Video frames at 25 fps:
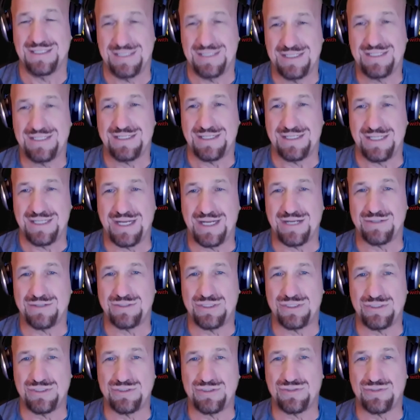
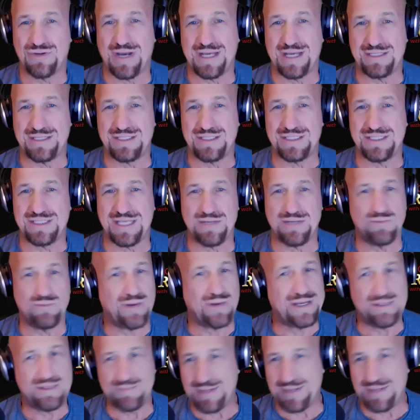to try to say,
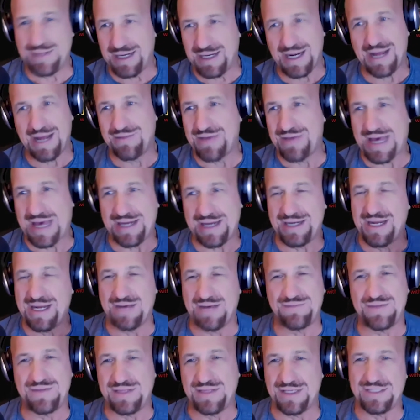wait a minute, I've had
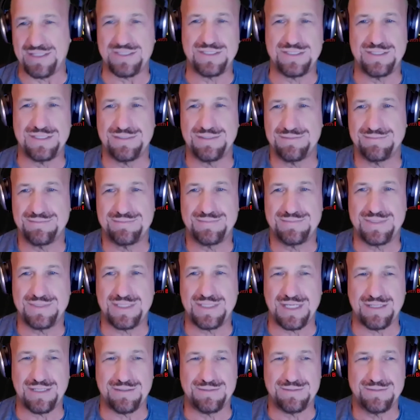enough of this.
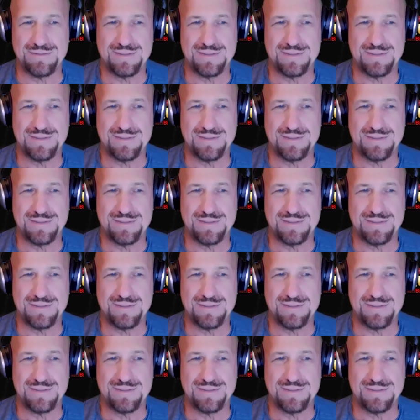So